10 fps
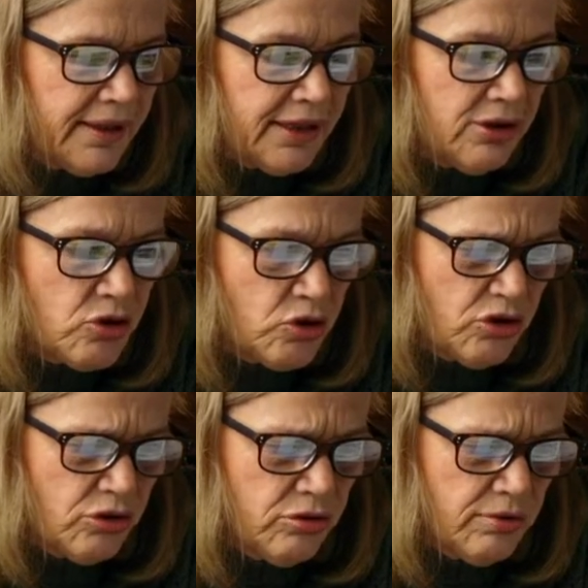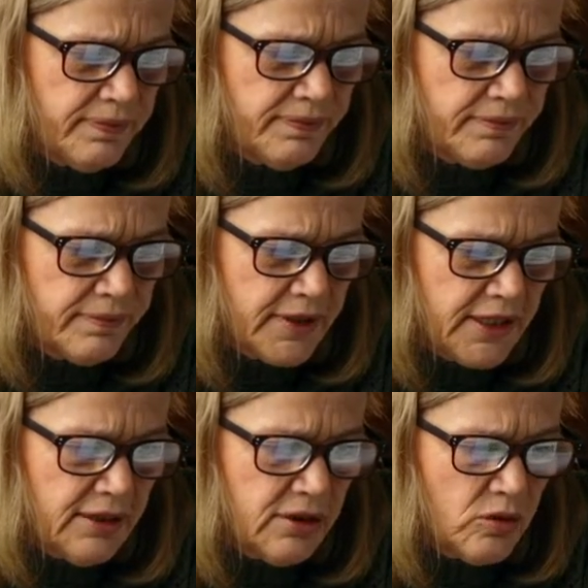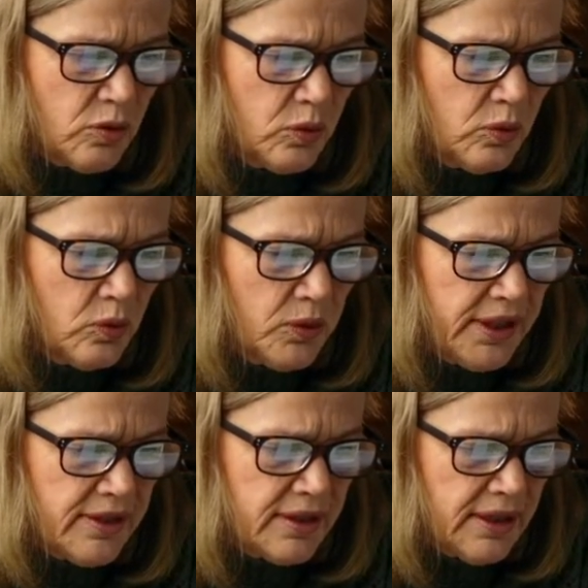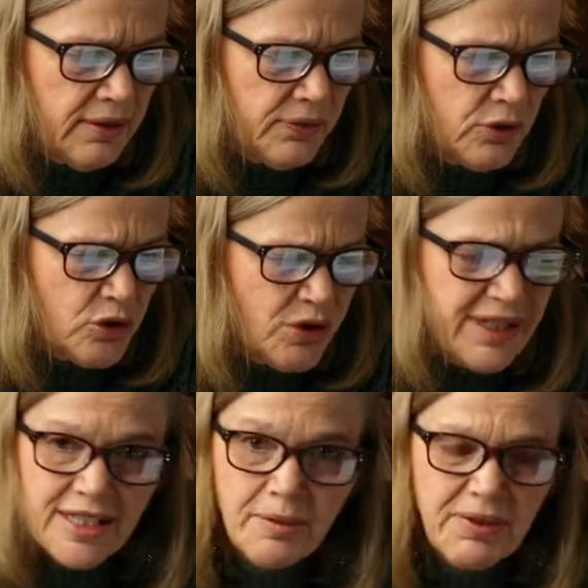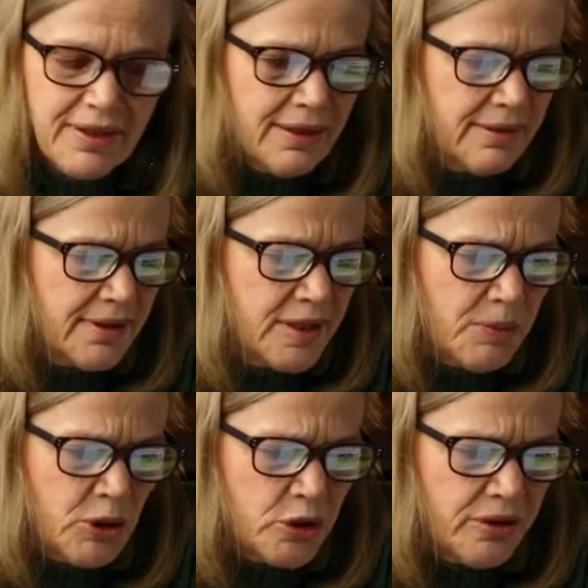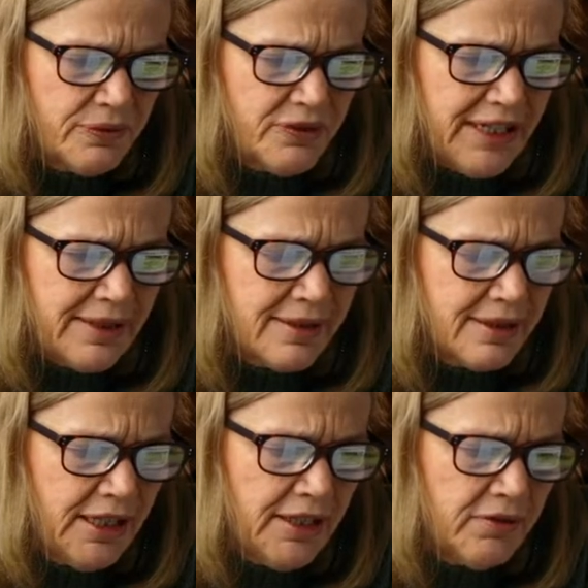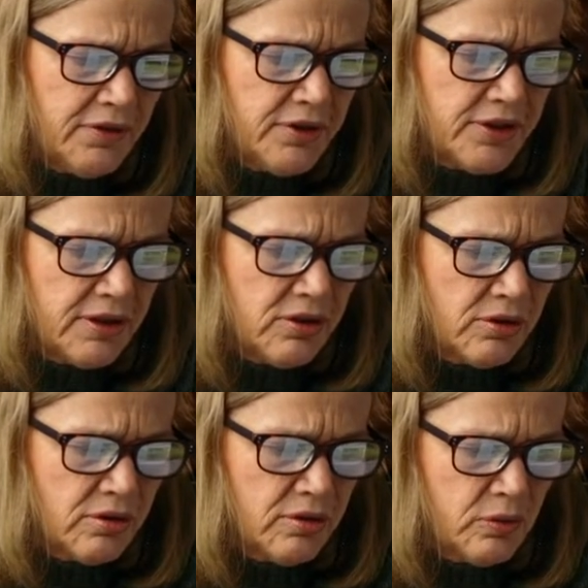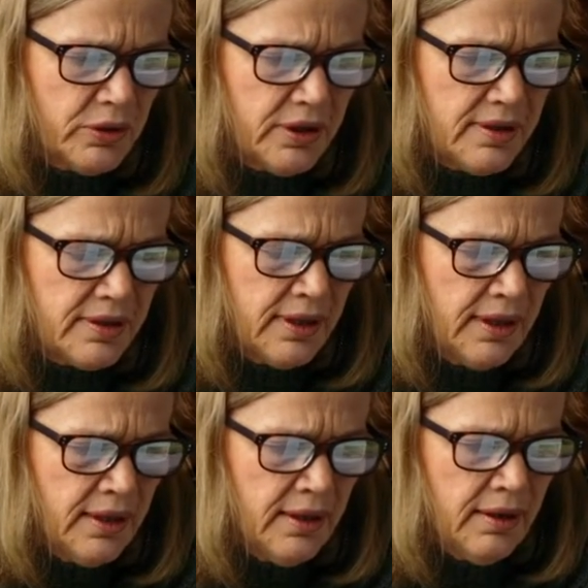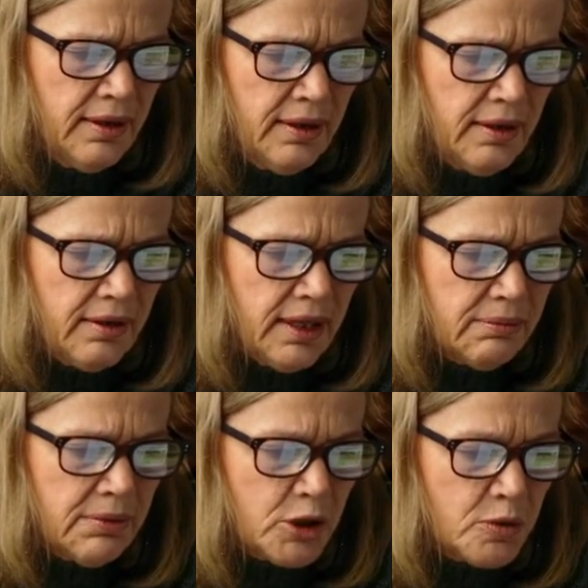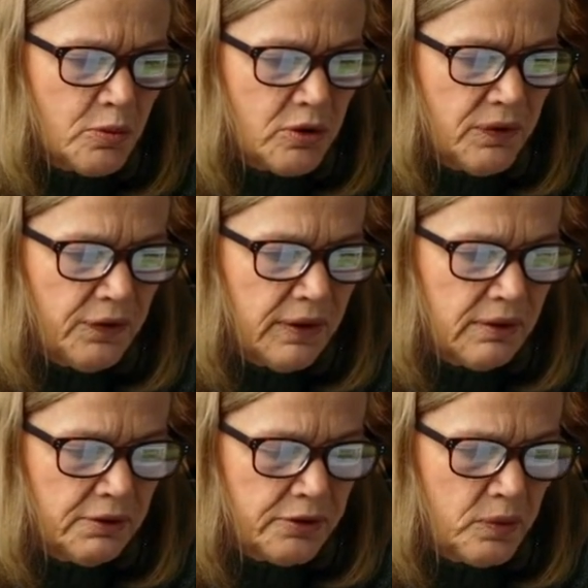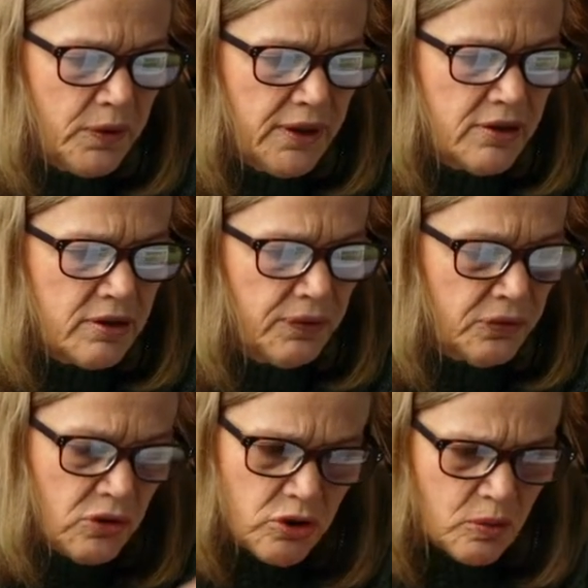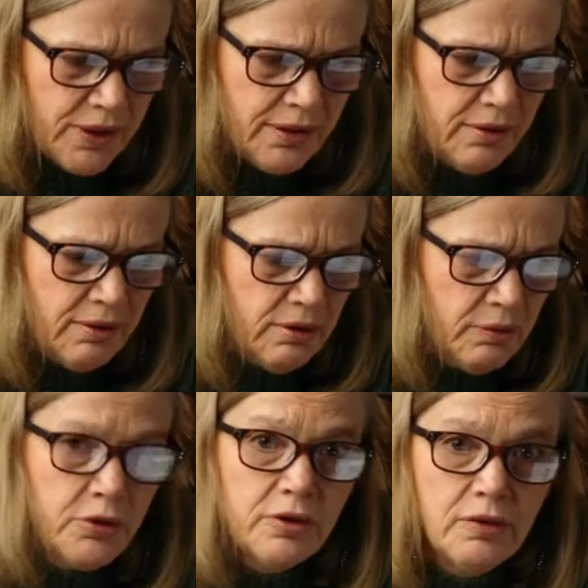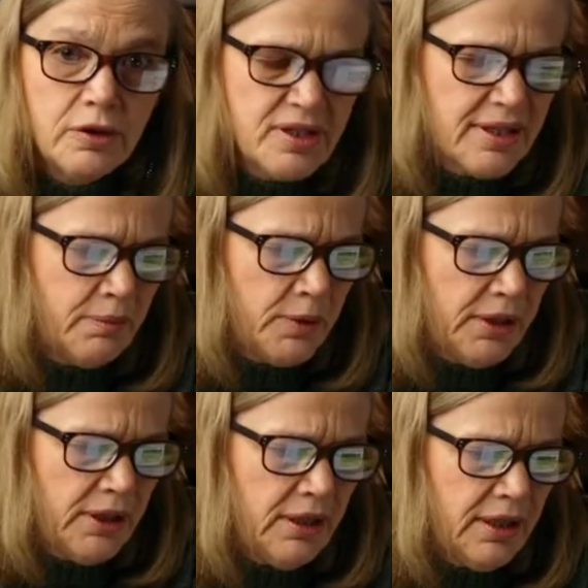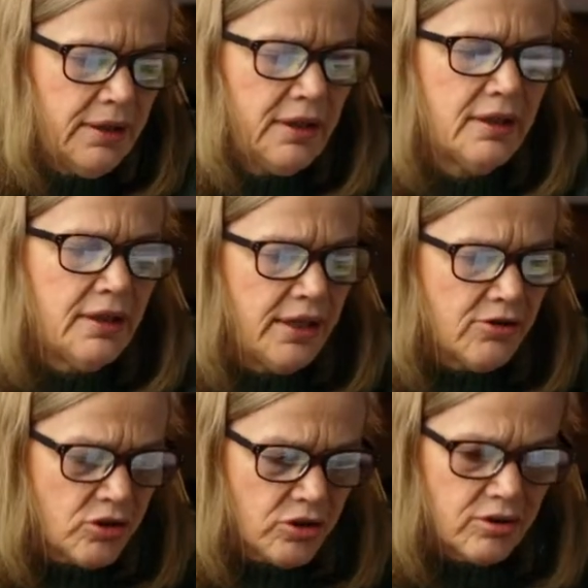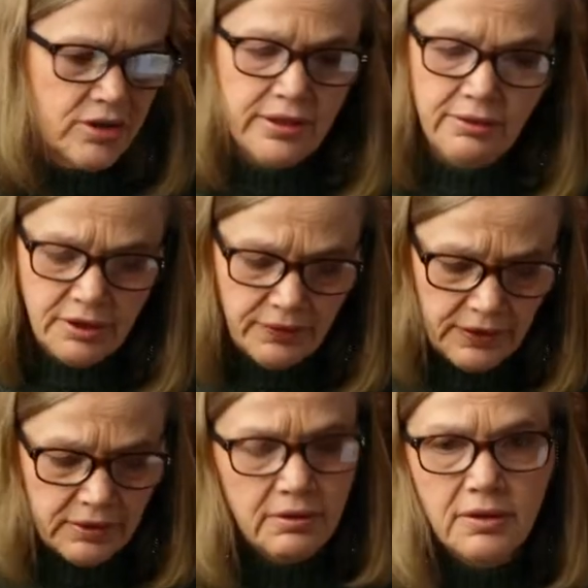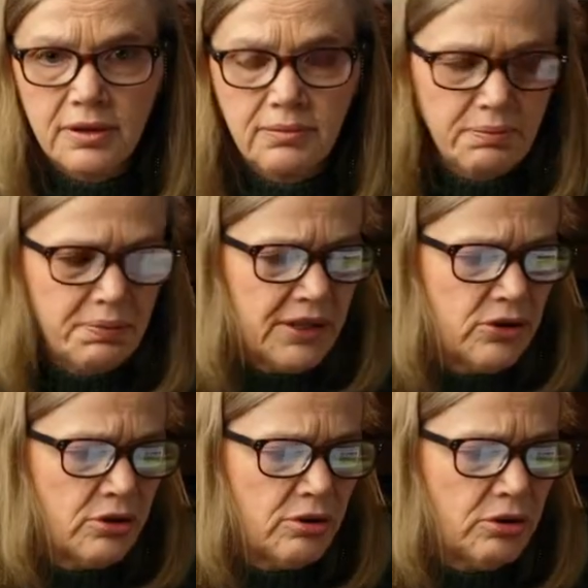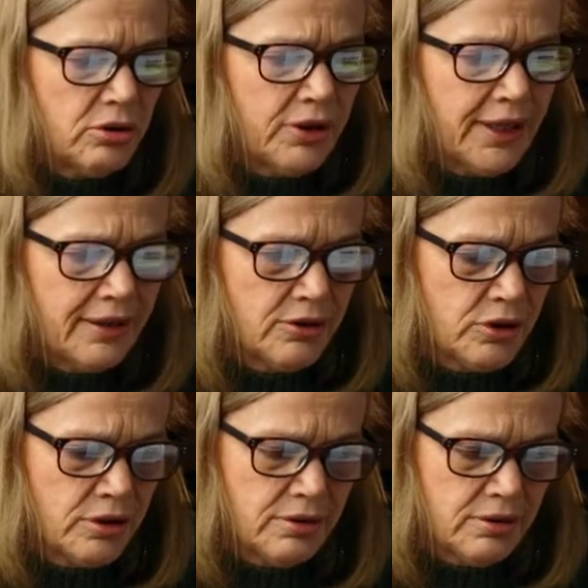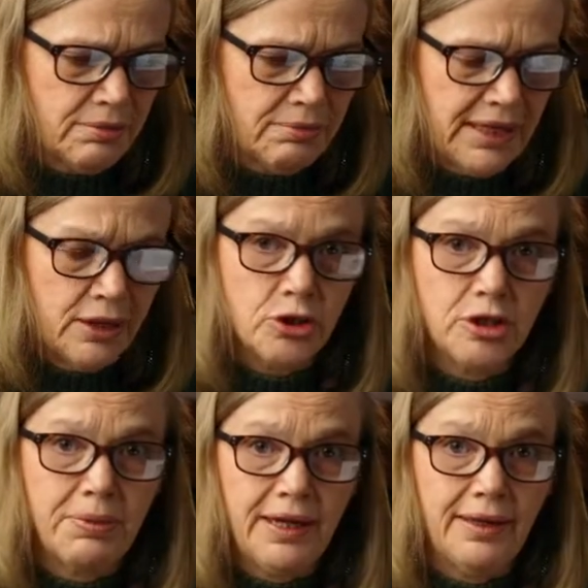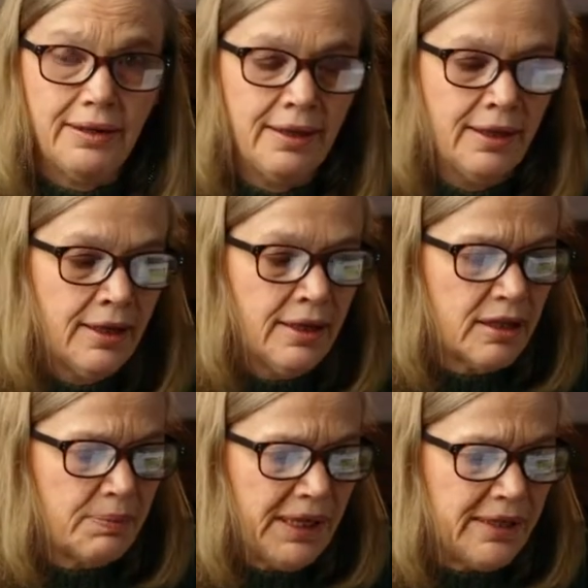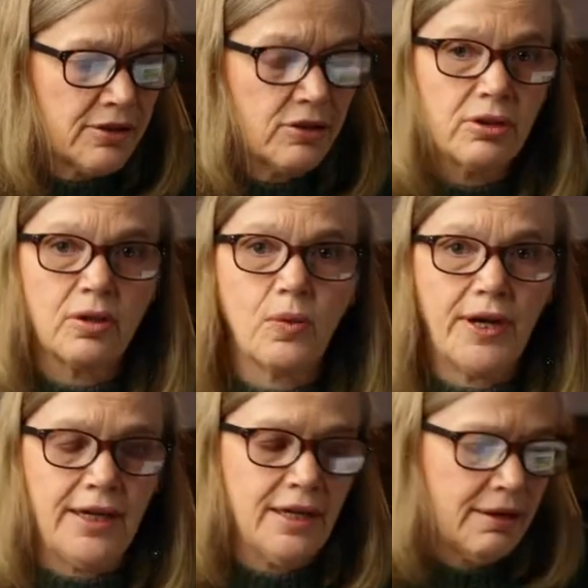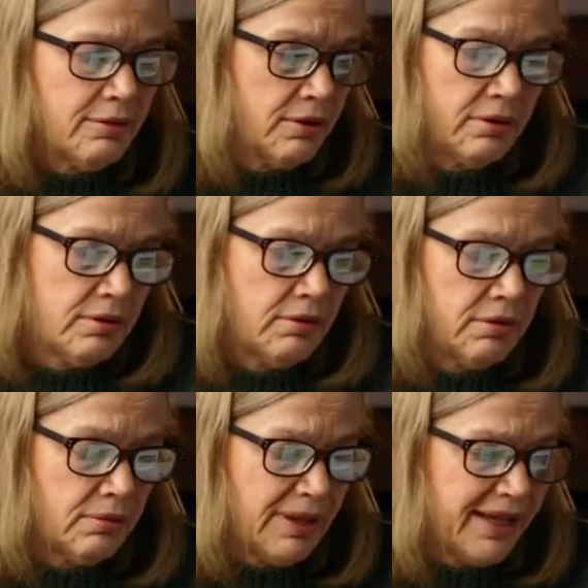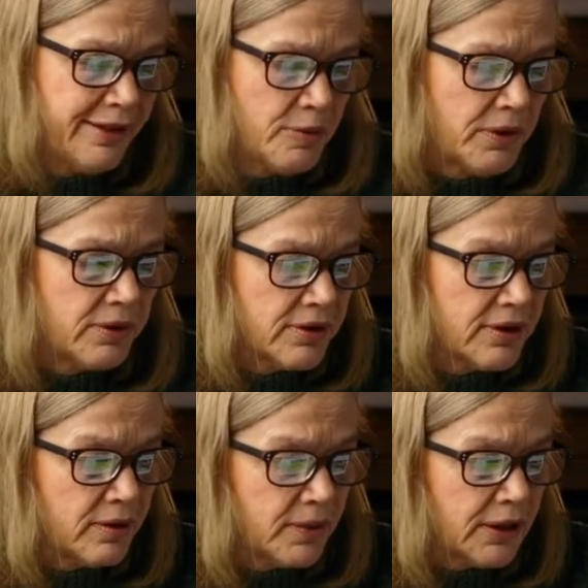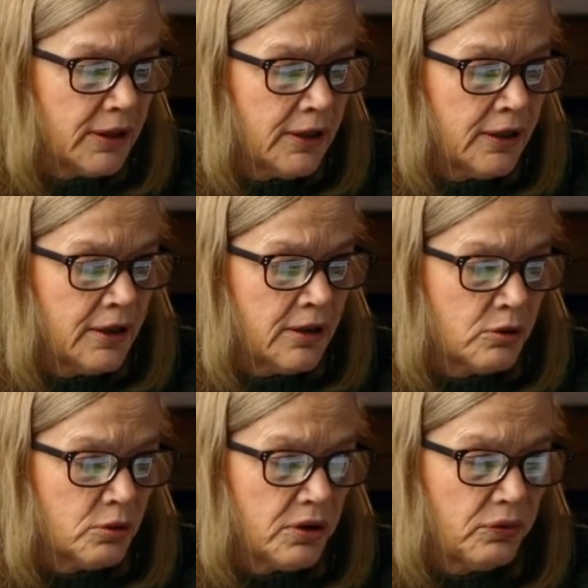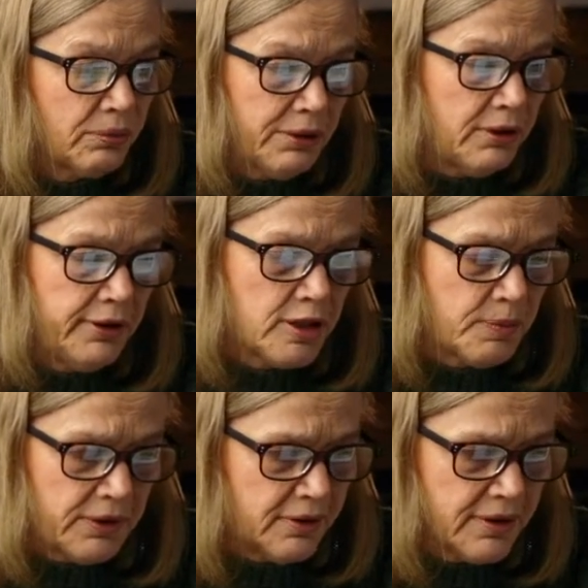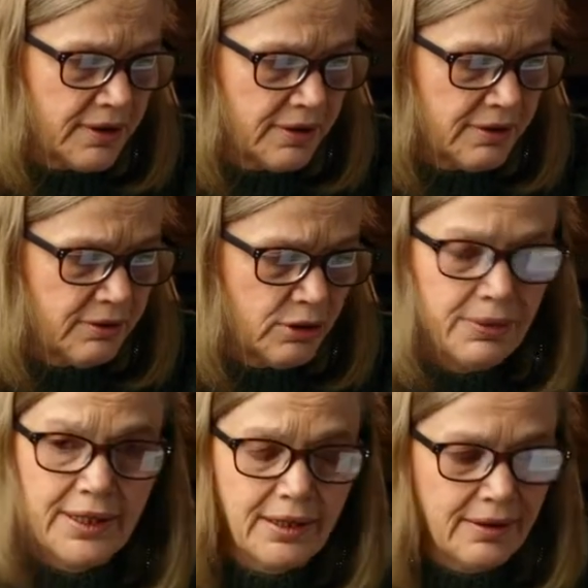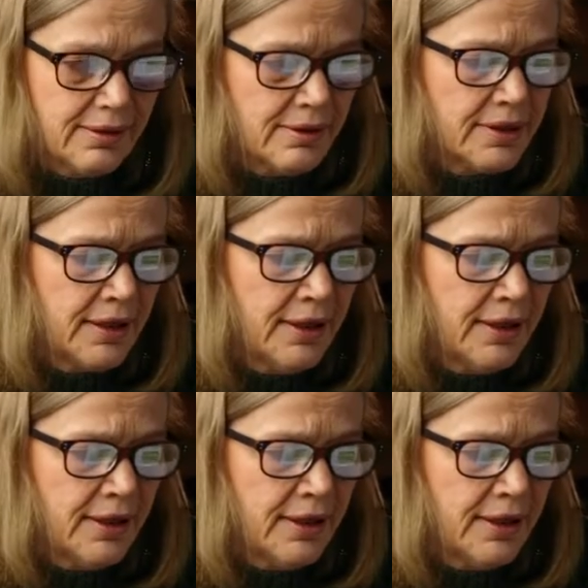that is true. It is always anniversary type things and special events, and any of those things are always that much more difficult when it's the first one after you've lost somebody. And then the next year it's still difficult, but you learn how to manage the pain. The pain doesn't go away, not in my experience anyway. Talking from my own experience, I don't know about others.